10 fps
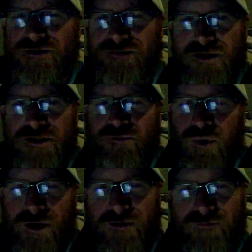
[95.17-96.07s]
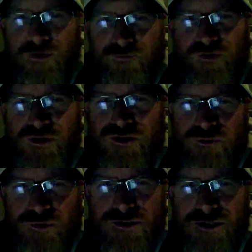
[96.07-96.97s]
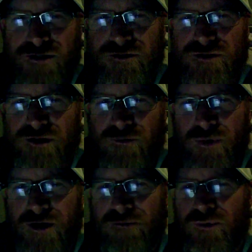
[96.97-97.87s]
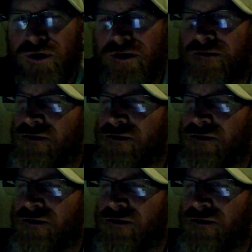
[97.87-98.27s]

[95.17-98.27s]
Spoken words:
things planned for the future once I do start making money.